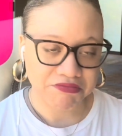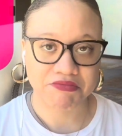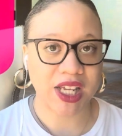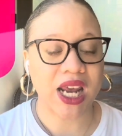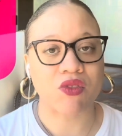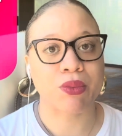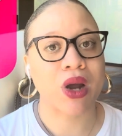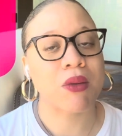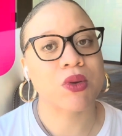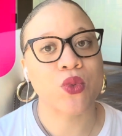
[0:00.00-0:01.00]
can have a
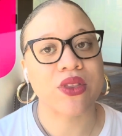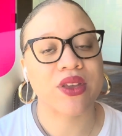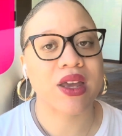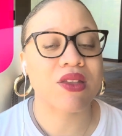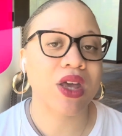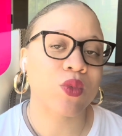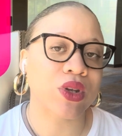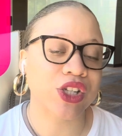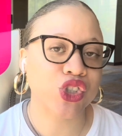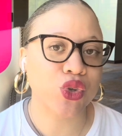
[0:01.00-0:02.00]
problem with it, and they will
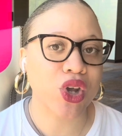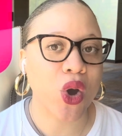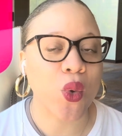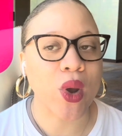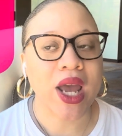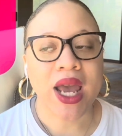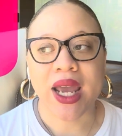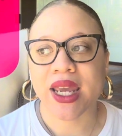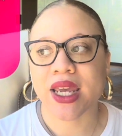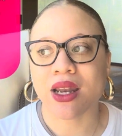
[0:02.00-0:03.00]
let you know
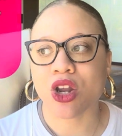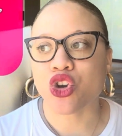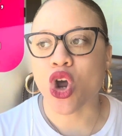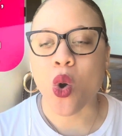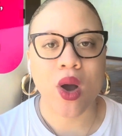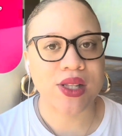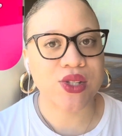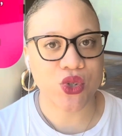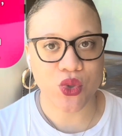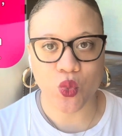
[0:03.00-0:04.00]
in no
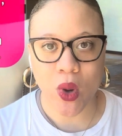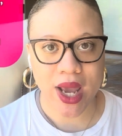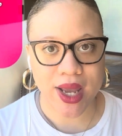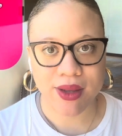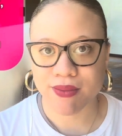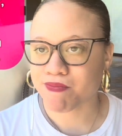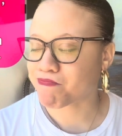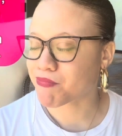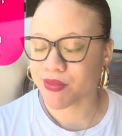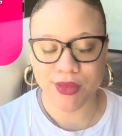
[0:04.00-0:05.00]
uncertain way.
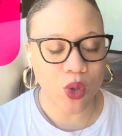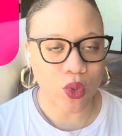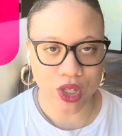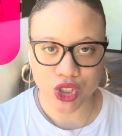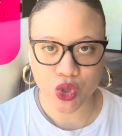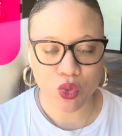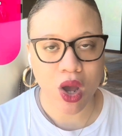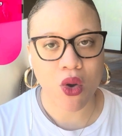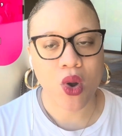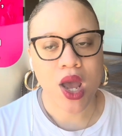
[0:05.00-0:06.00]
They will let you
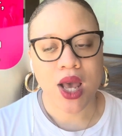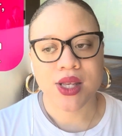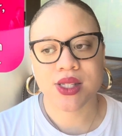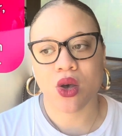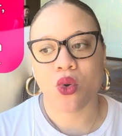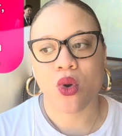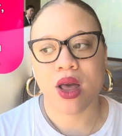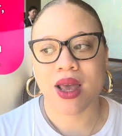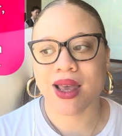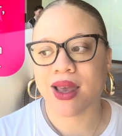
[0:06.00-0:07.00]
know. So
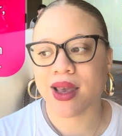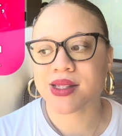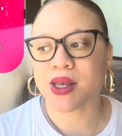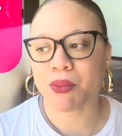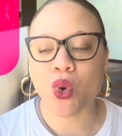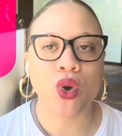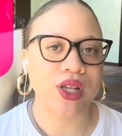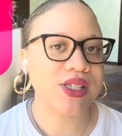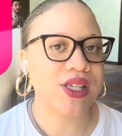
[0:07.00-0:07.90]
it's important to